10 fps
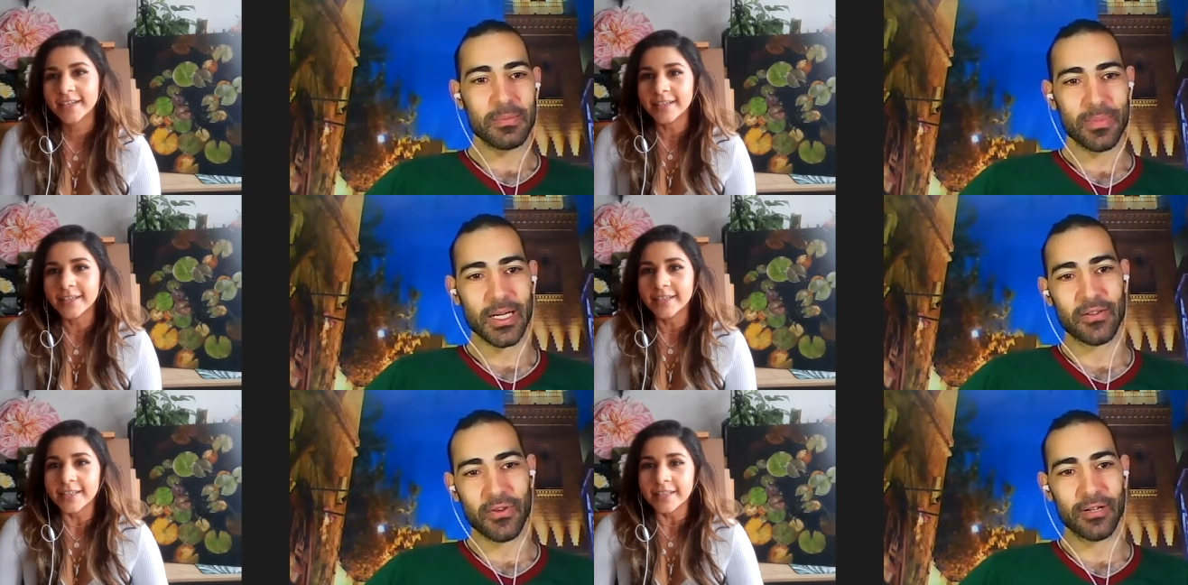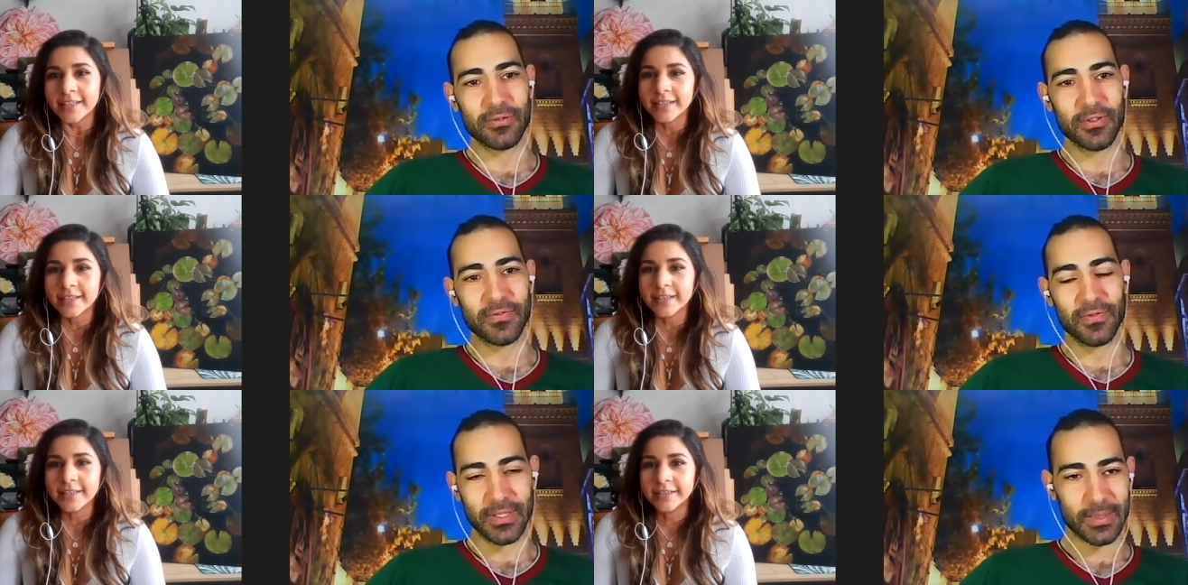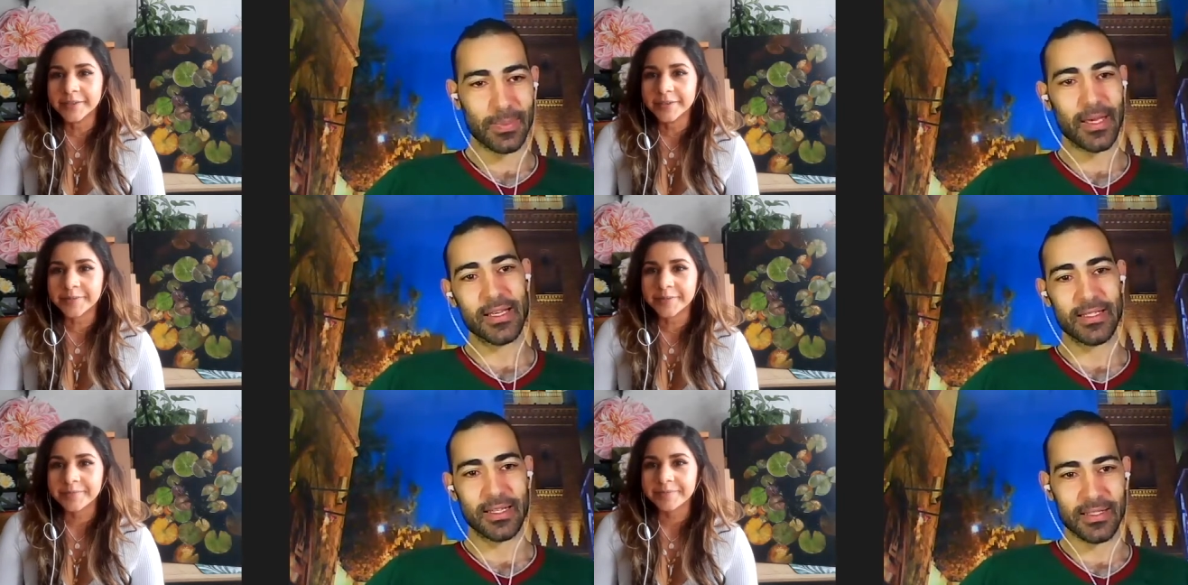Speaker 1: background of
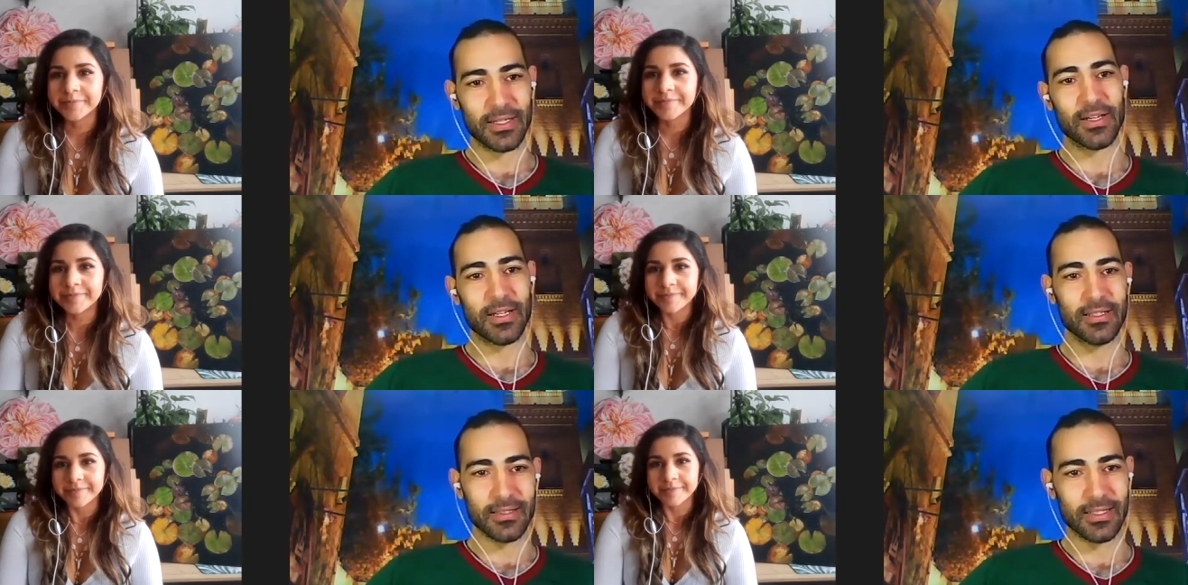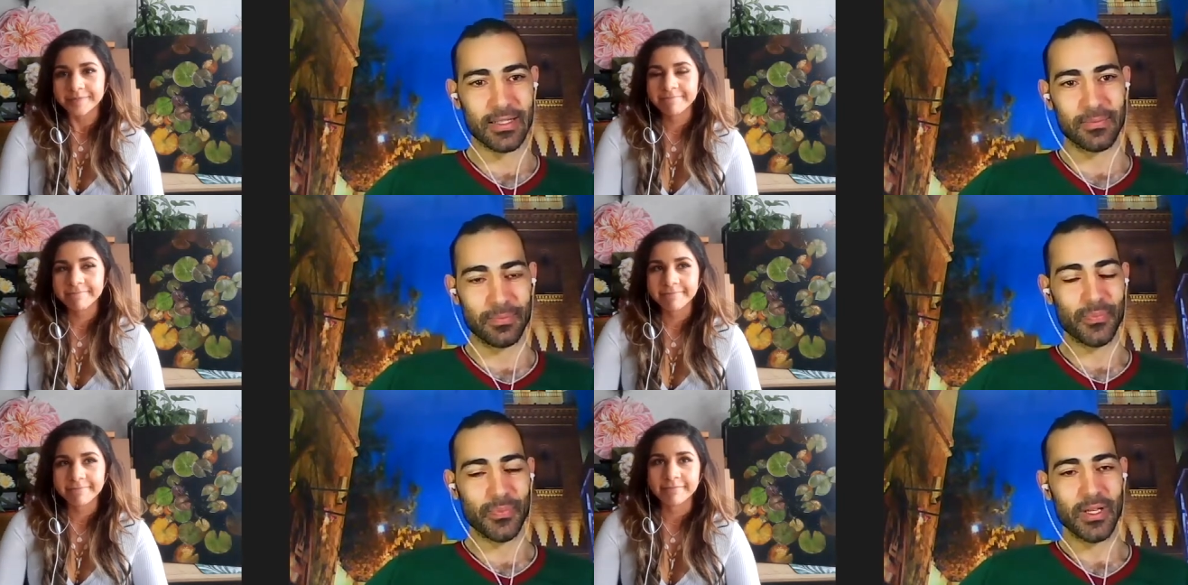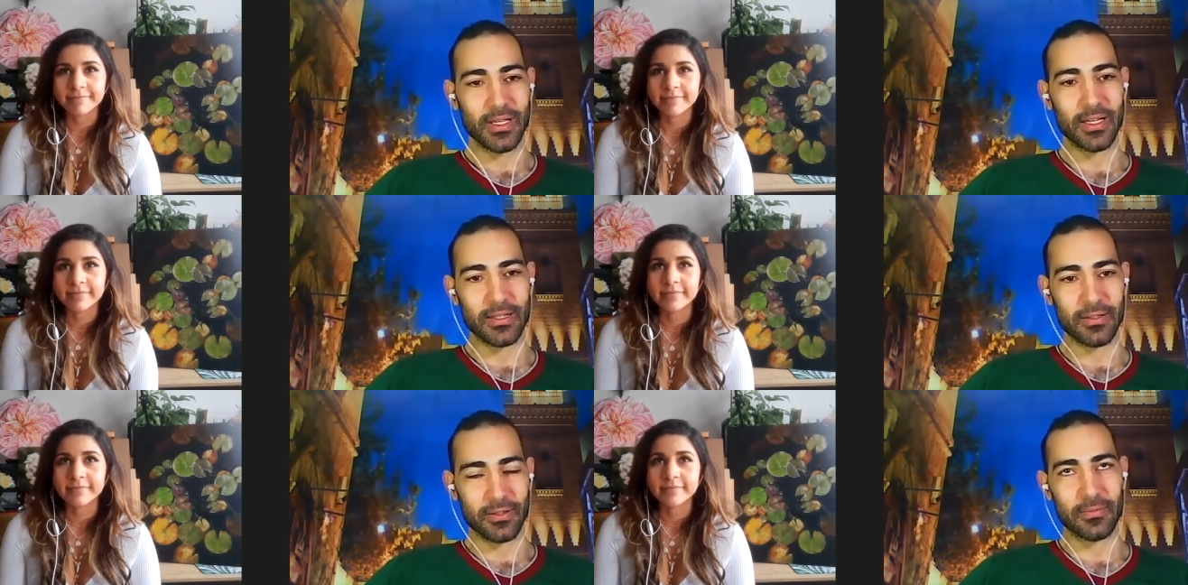space and science and
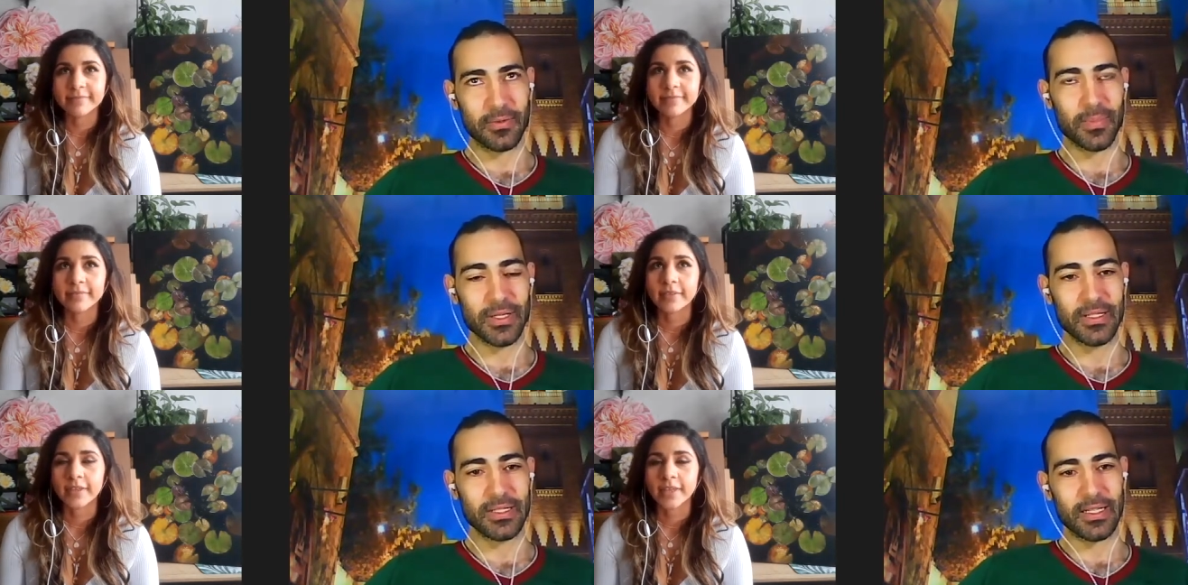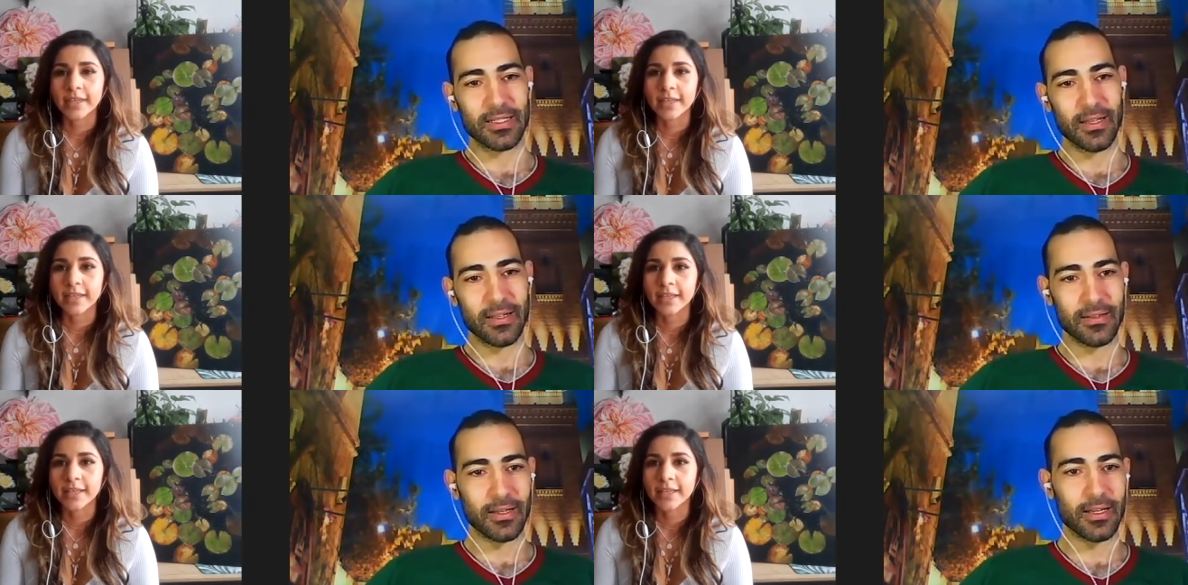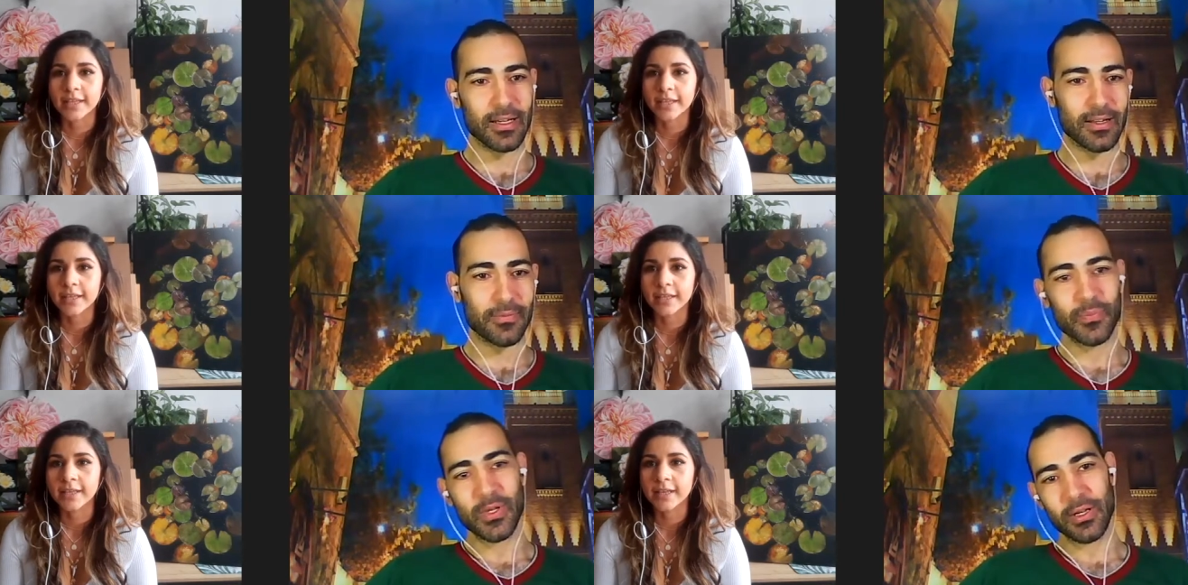and, and business and then
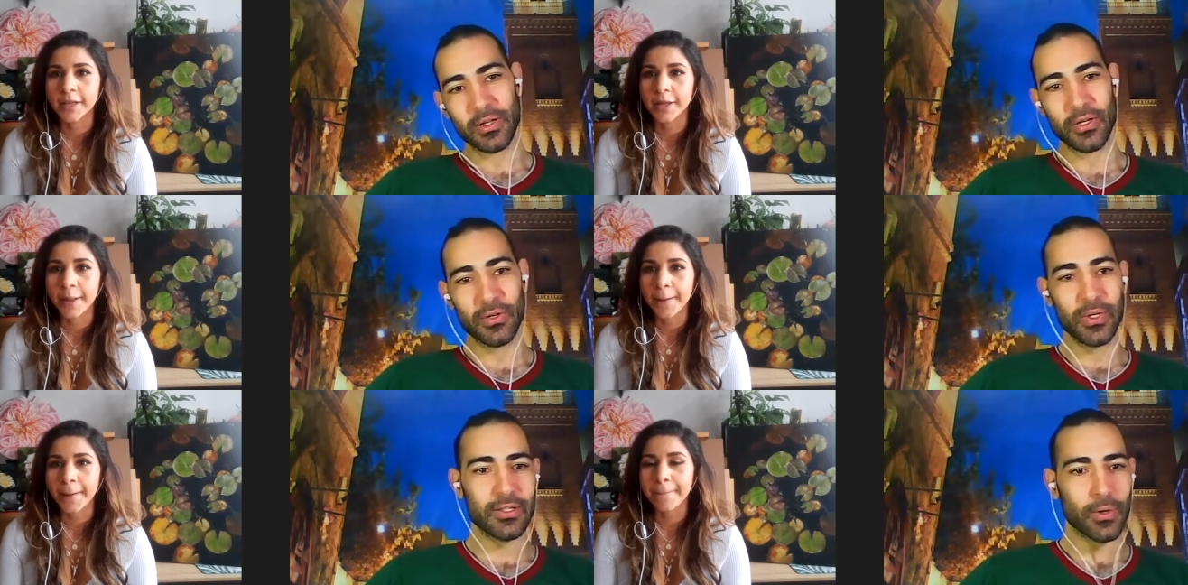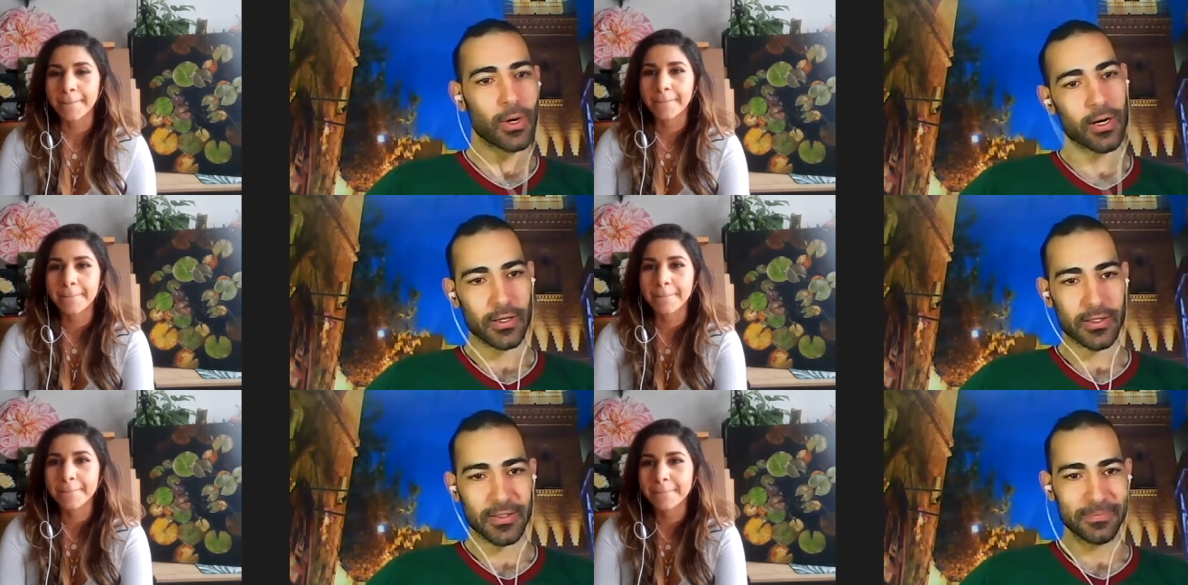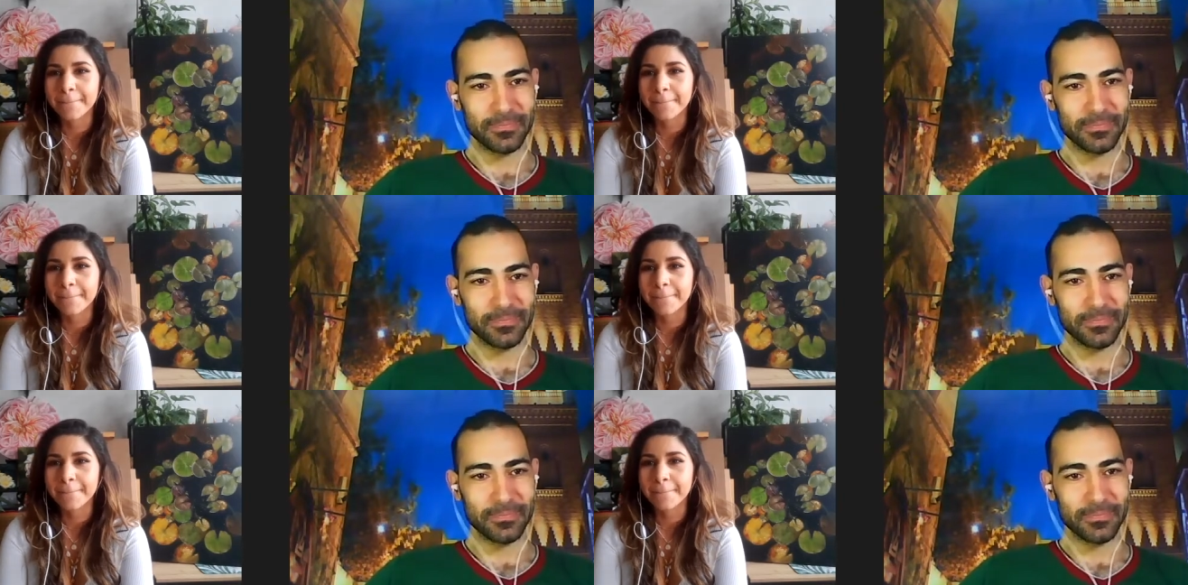uh, go into art?